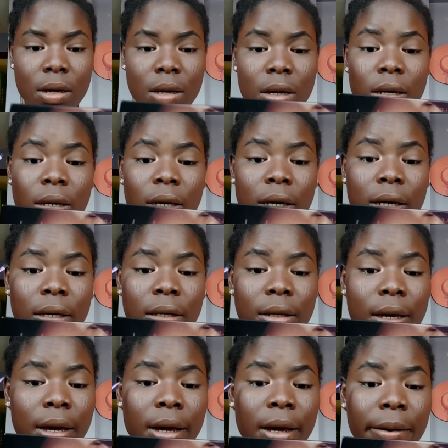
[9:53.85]
Okay,
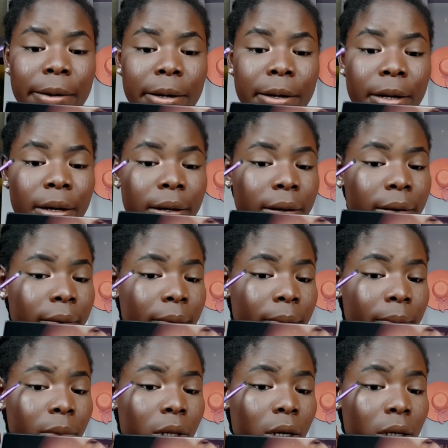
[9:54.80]
I
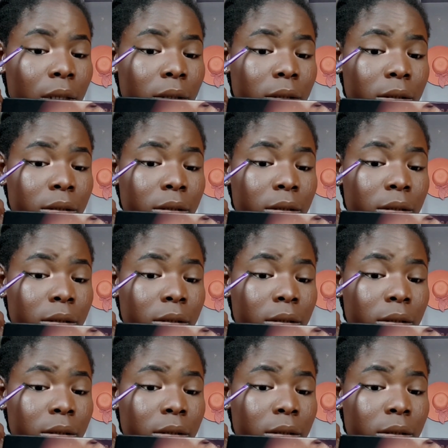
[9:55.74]
am not.